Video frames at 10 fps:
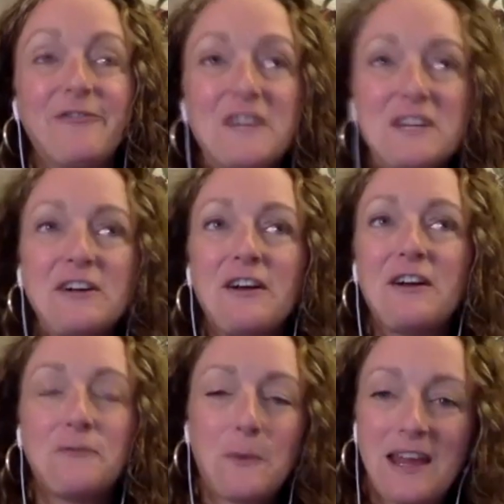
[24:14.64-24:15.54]
Fear
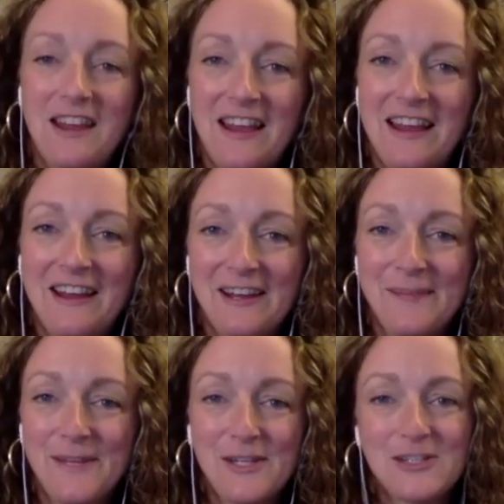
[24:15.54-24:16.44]
of weight gain can
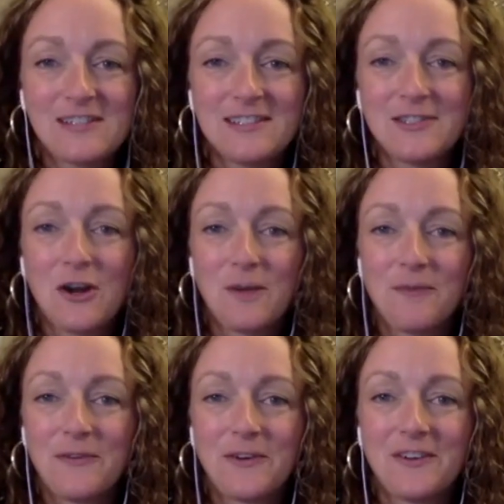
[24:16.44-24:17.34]
be just as
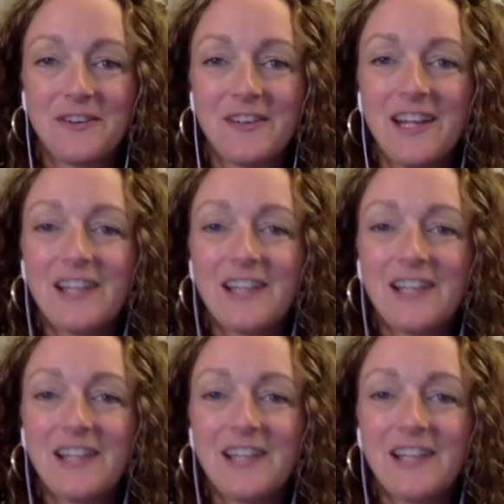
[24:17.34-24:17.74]
harmful